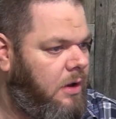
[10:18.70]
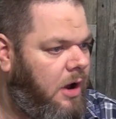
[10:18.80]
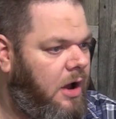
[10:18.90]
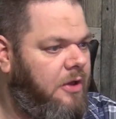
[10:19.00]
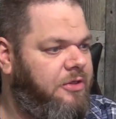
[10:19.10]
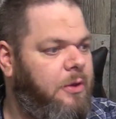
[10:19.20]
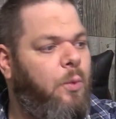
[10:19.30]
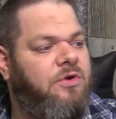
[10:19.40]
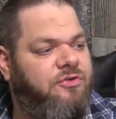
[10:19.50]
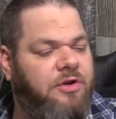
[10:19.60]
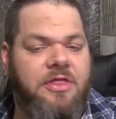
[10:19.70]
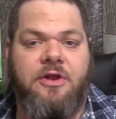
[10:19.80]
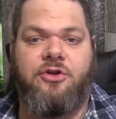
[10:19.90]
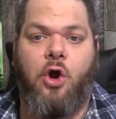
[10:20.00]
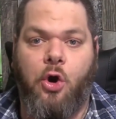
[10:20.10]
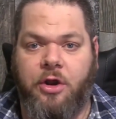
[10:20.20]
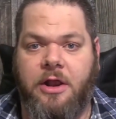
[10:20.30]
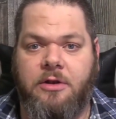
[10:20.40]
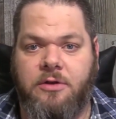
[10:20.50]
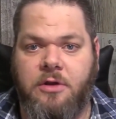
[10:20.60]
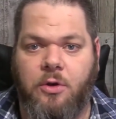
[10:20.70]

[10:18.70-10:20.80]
the wizard and the target